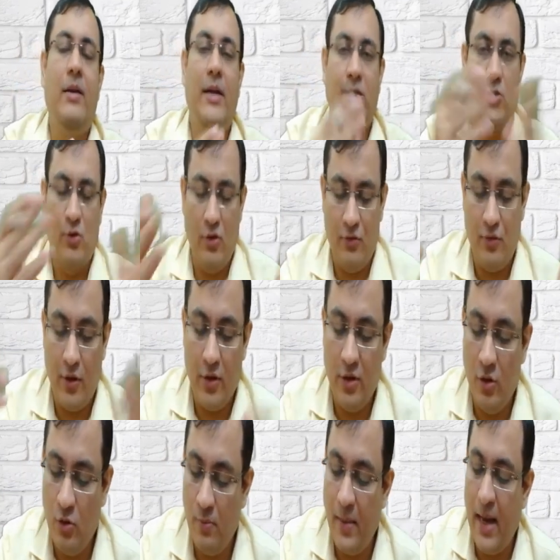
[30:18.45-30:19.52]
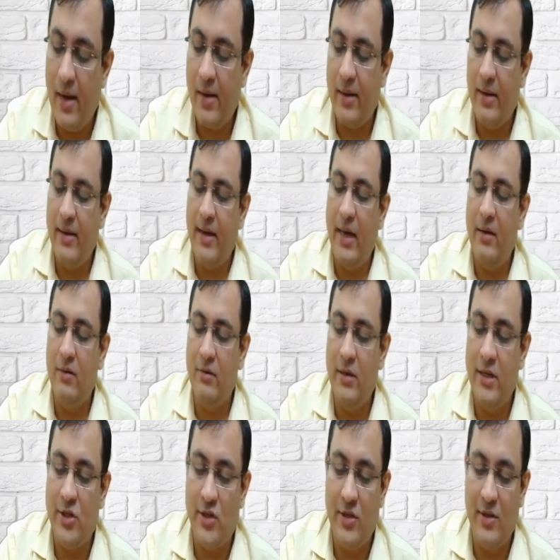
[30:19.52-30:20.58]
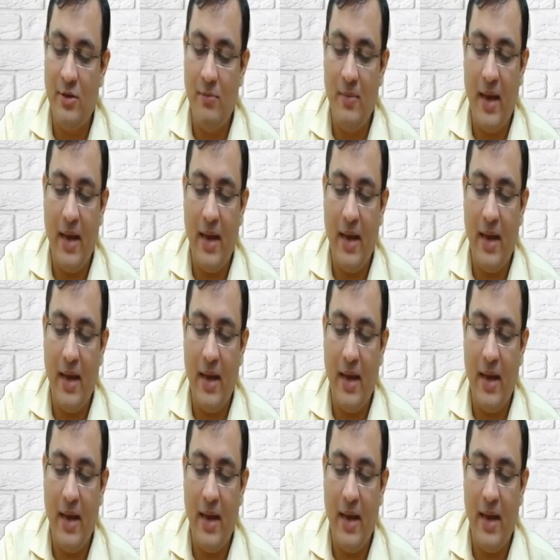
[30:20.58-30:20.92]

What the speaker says: Let's go for the numerical calculation.